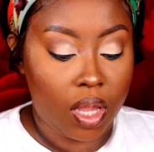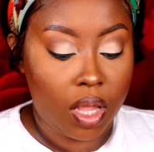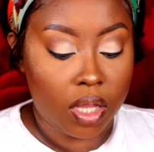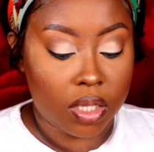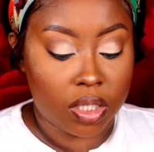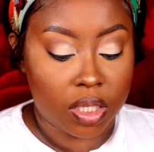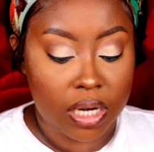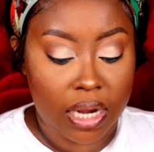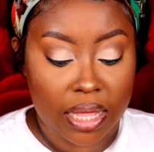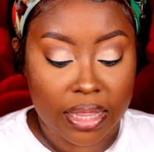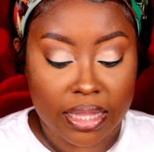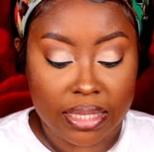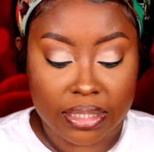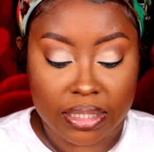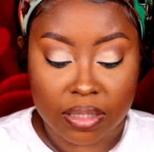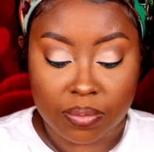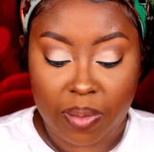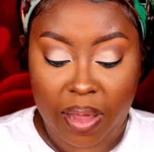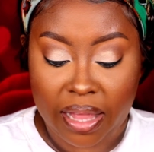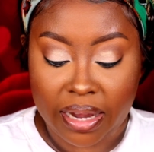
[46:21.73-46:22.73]
So now this
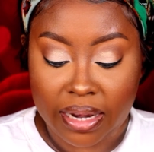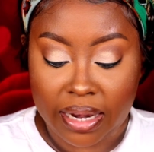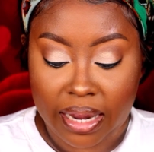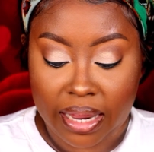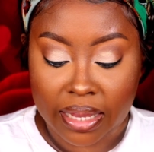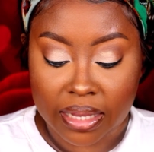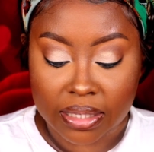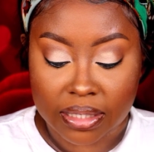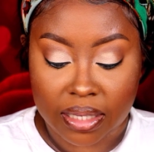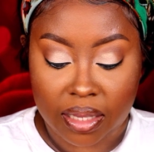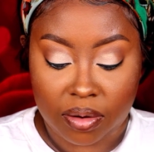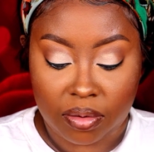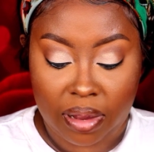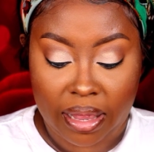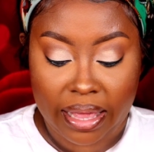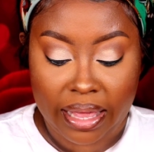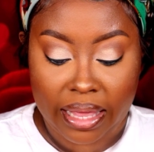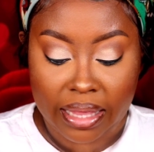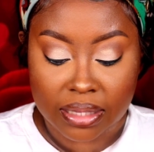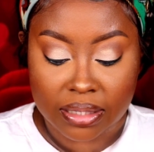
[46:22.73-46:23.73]
is by
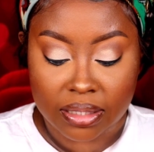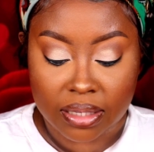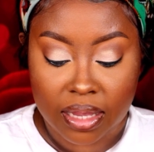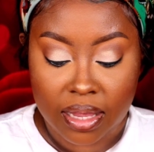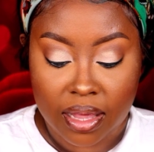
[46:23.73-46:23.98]
NYX.